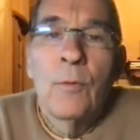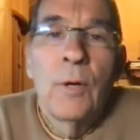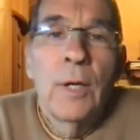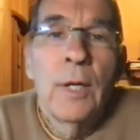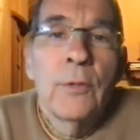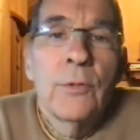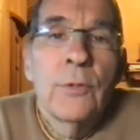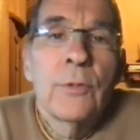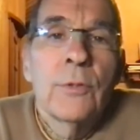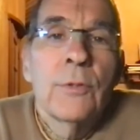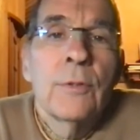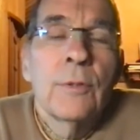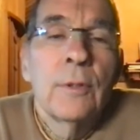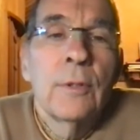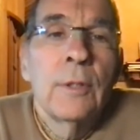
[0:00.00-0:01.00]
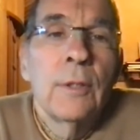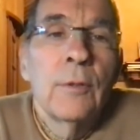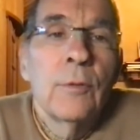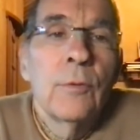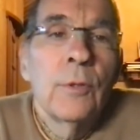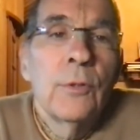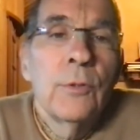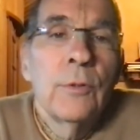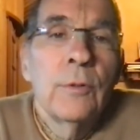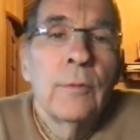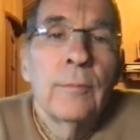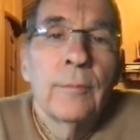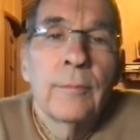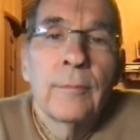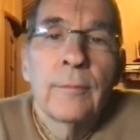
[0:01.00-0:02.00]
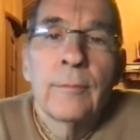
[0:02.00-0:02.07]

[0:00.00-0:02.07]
What else? Any other question?